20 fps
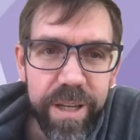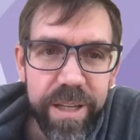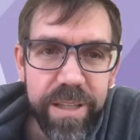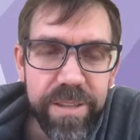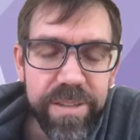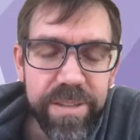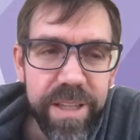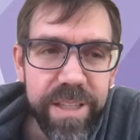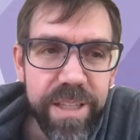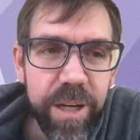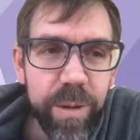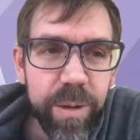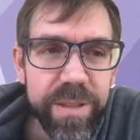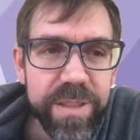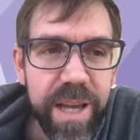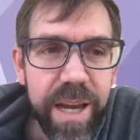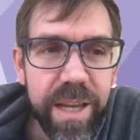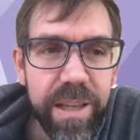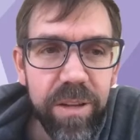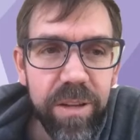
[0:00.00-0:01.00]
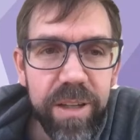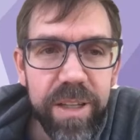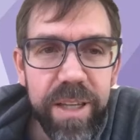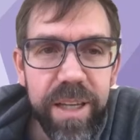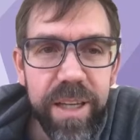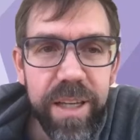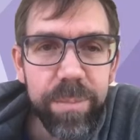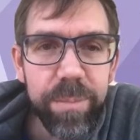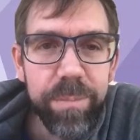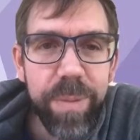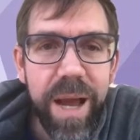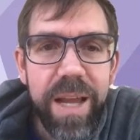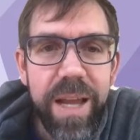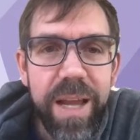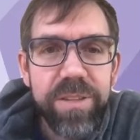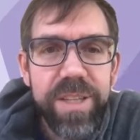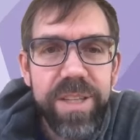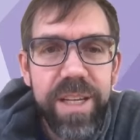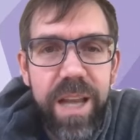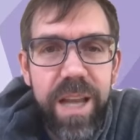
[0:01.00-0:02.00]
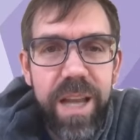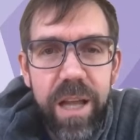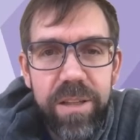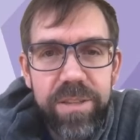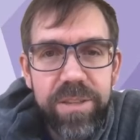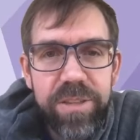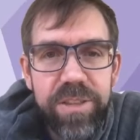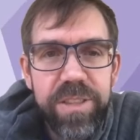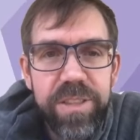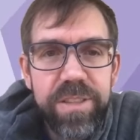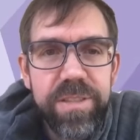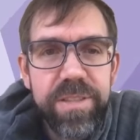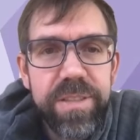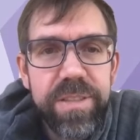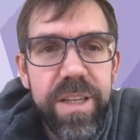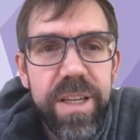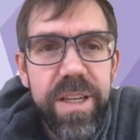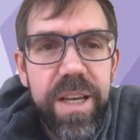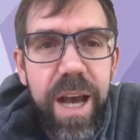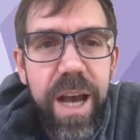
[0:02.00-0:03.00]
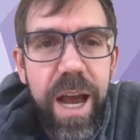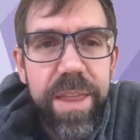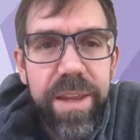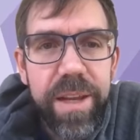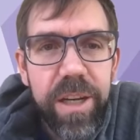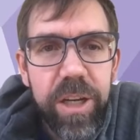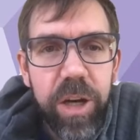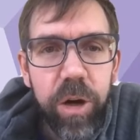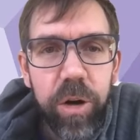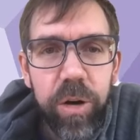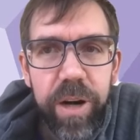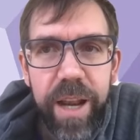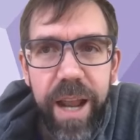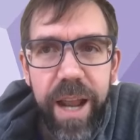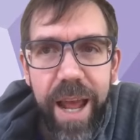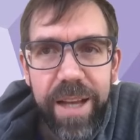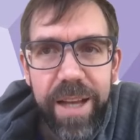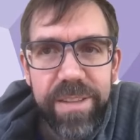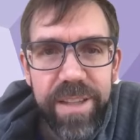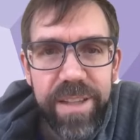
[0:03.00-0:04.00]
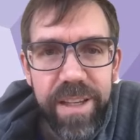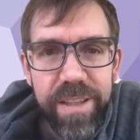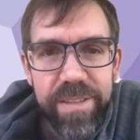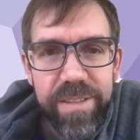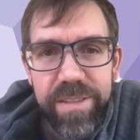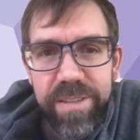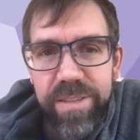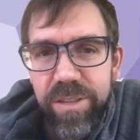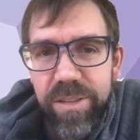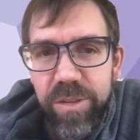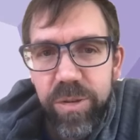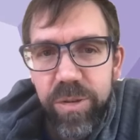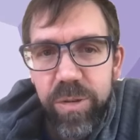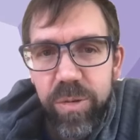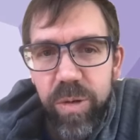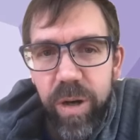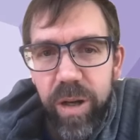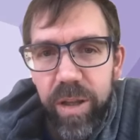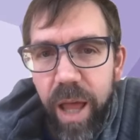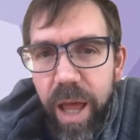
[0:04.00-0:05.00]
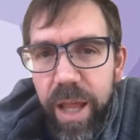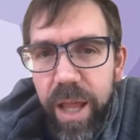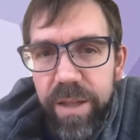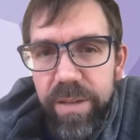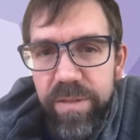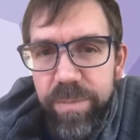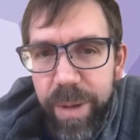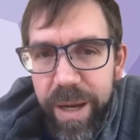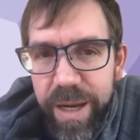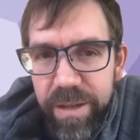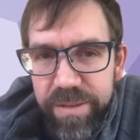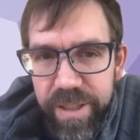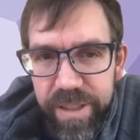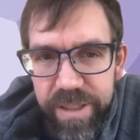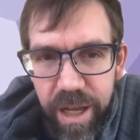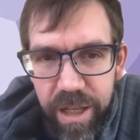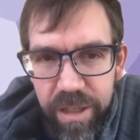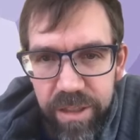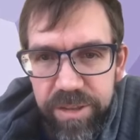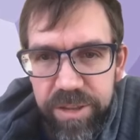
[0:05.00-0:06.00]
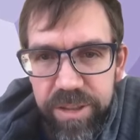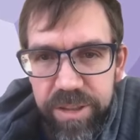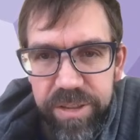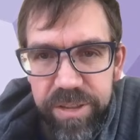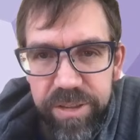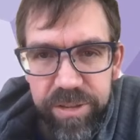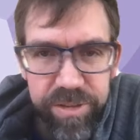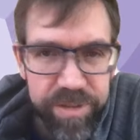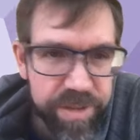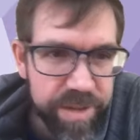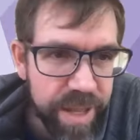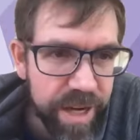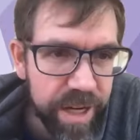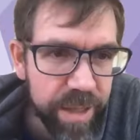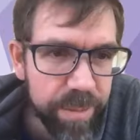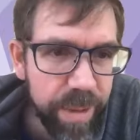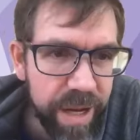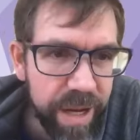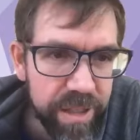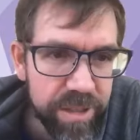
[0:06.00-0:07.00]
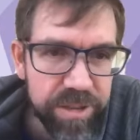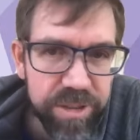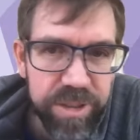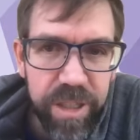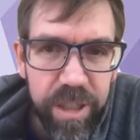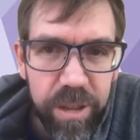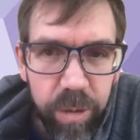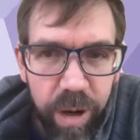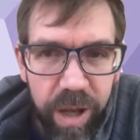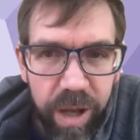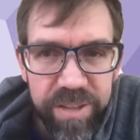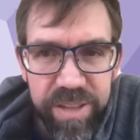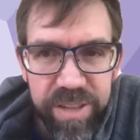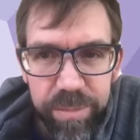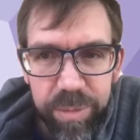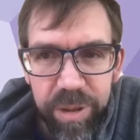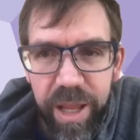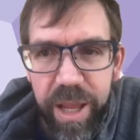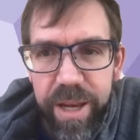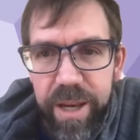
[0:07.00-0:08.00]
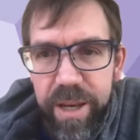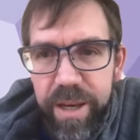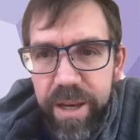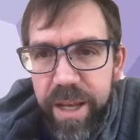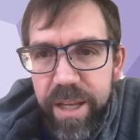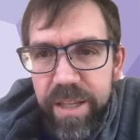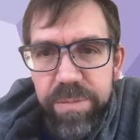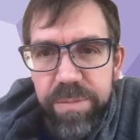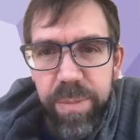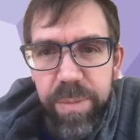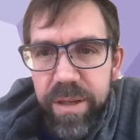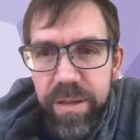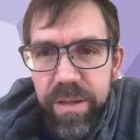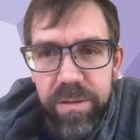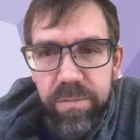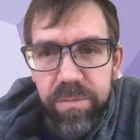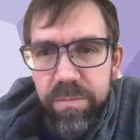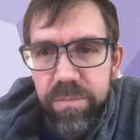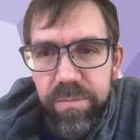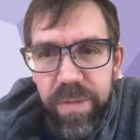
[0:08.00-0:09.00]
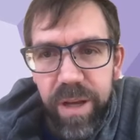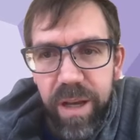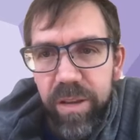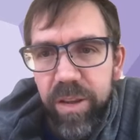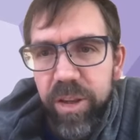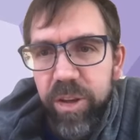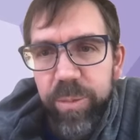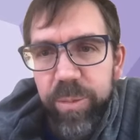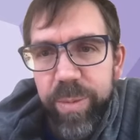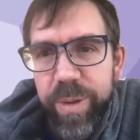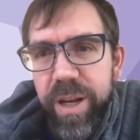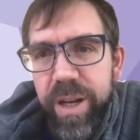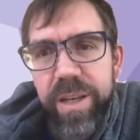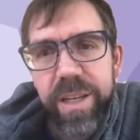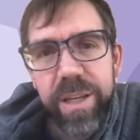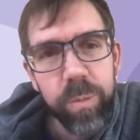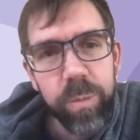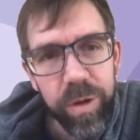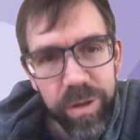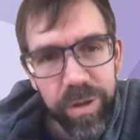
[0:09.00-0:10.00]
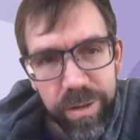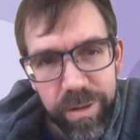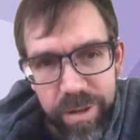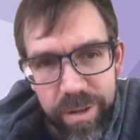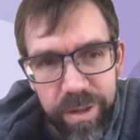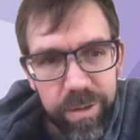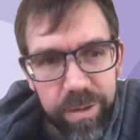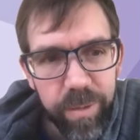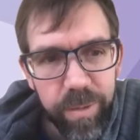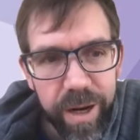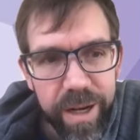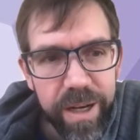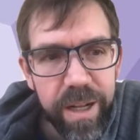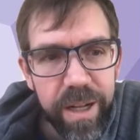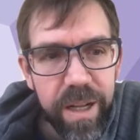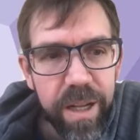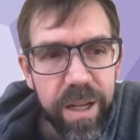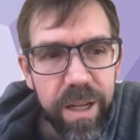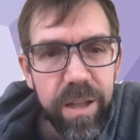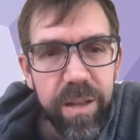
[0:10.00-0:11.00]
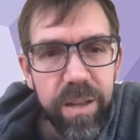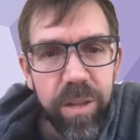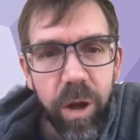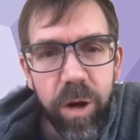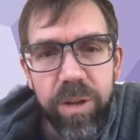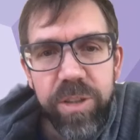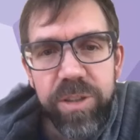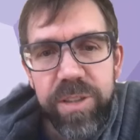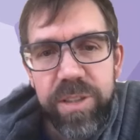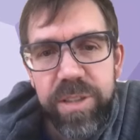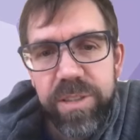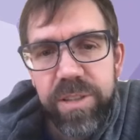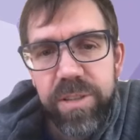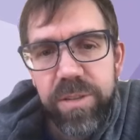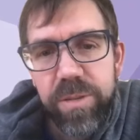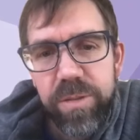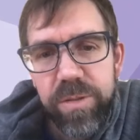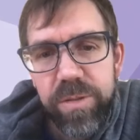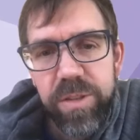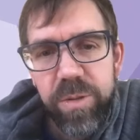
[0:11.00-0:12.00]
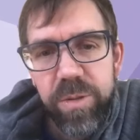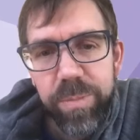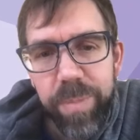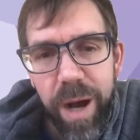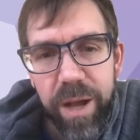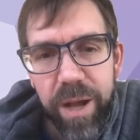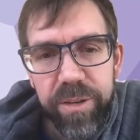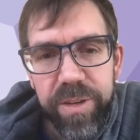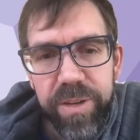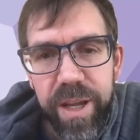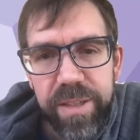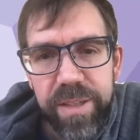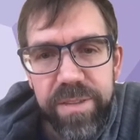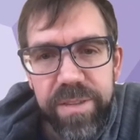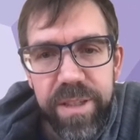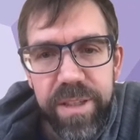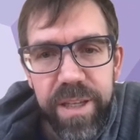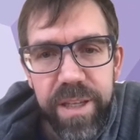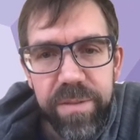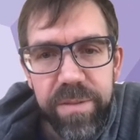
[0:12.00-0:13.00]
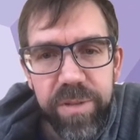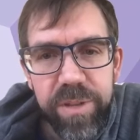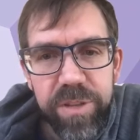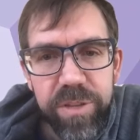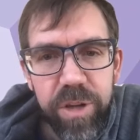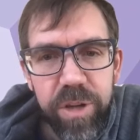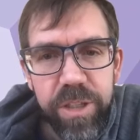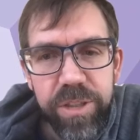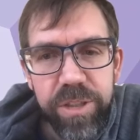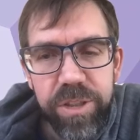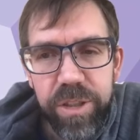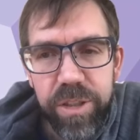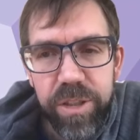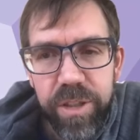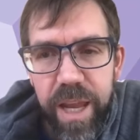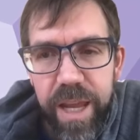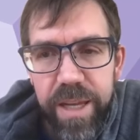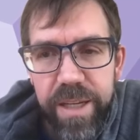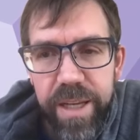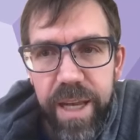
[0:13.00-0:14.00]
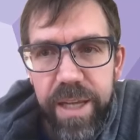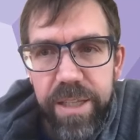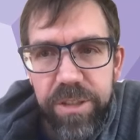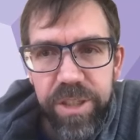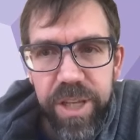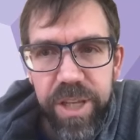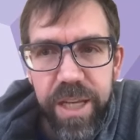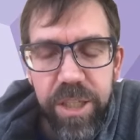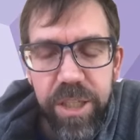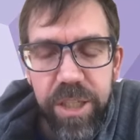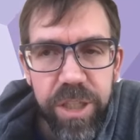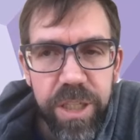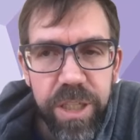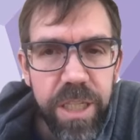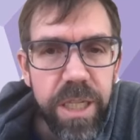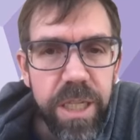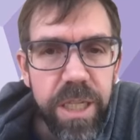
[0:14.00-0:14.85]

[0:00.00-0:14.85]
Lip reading: is, you know, as I look at biotechnologies, I think current access to a lot of biotechnologies or synthetic biology across the planet has been a little bit unequal, right? Mm-hmm. Largely due to bottlenecks in infrastructure and education.